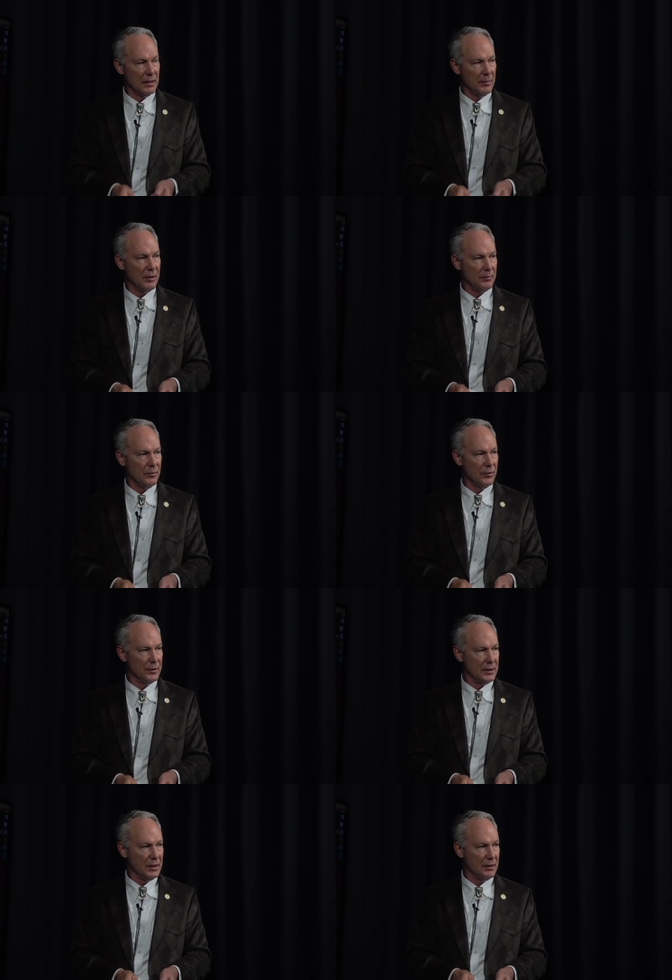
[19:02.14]
let them open more
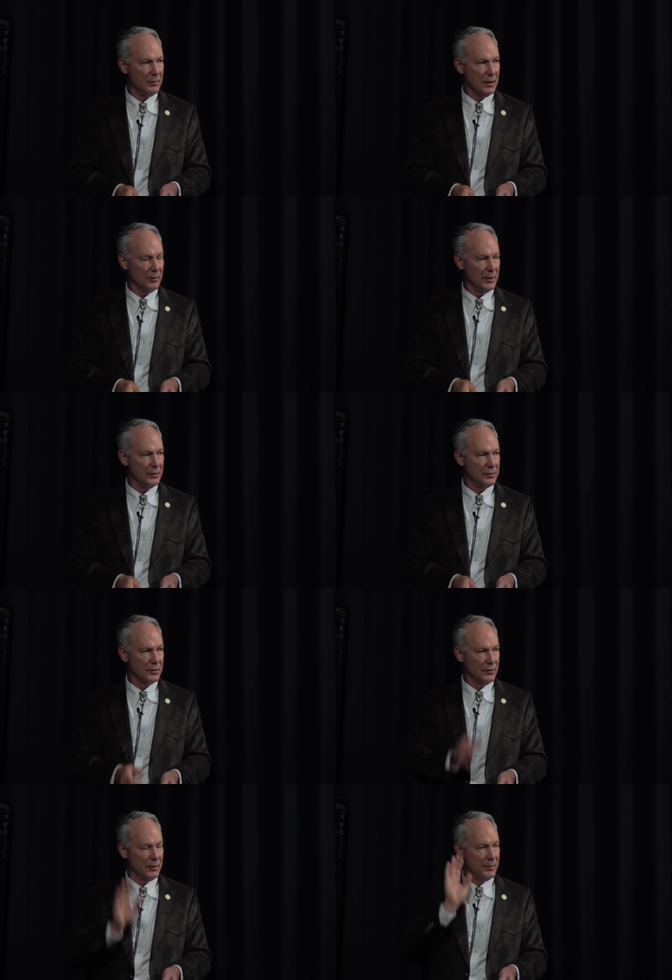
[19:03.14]
than 10 millimeters
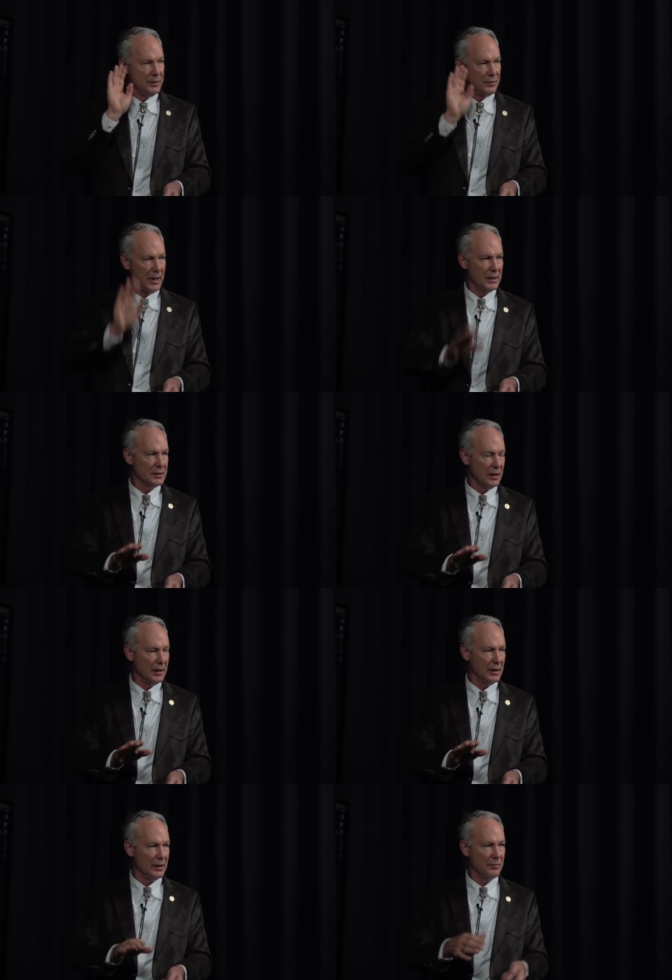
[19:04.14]
or they'll be
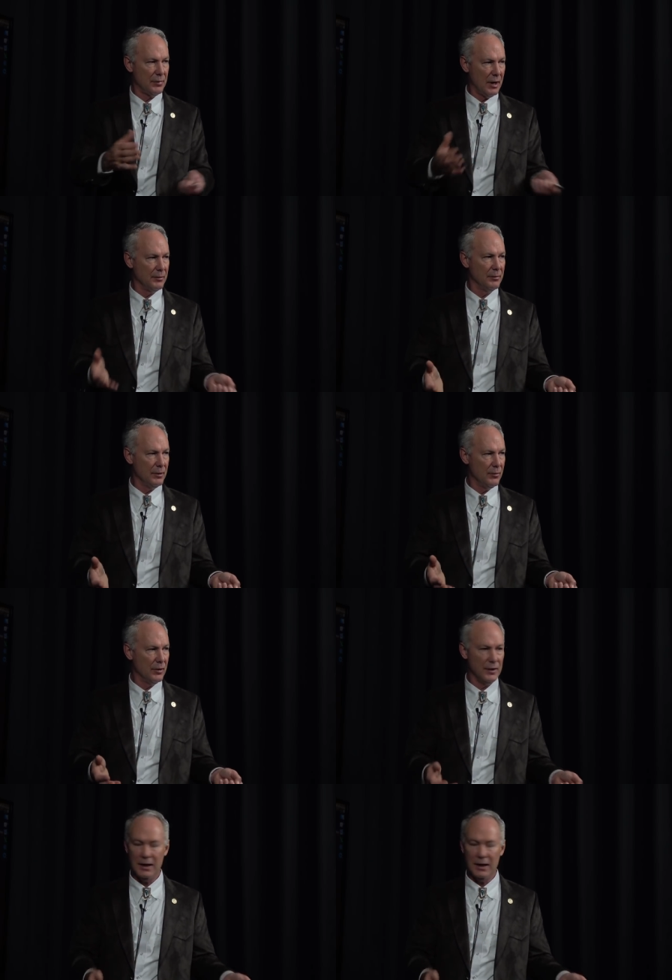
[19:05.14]
translating and it probably won't